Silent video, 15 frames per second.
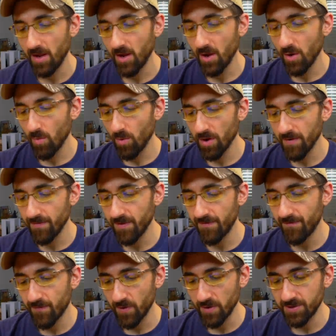One of the
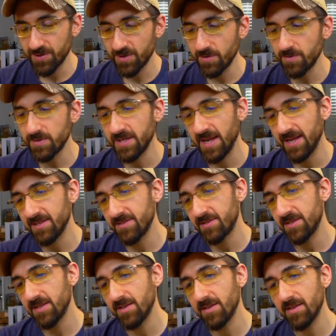first who
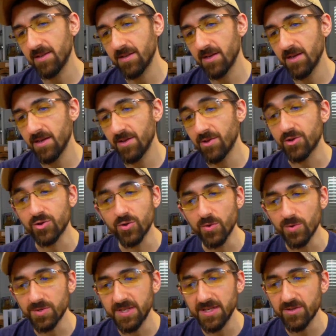tested the
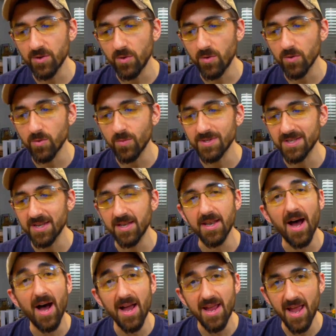truths he told was a
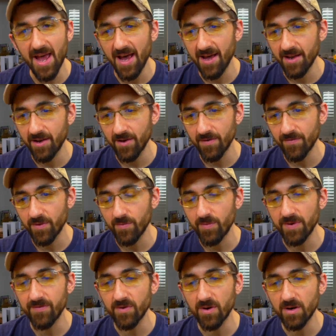naiad of the
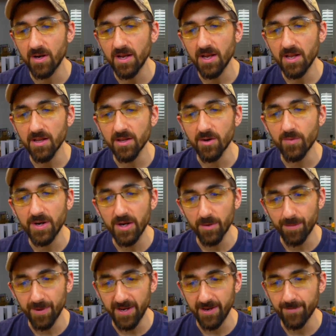river
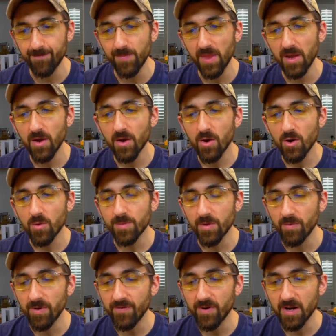Liriope, whom the
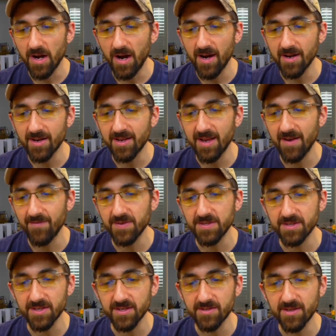river god
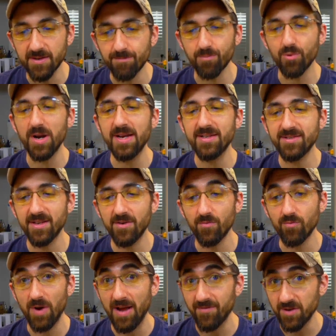Cephisus embraced and
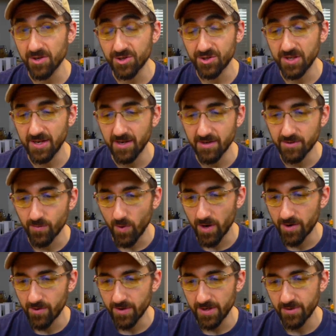ravished in his
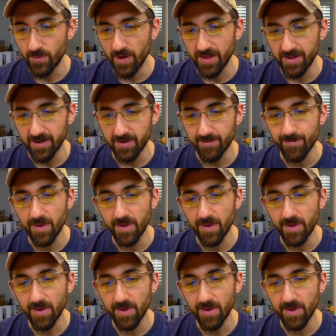watery dwelling.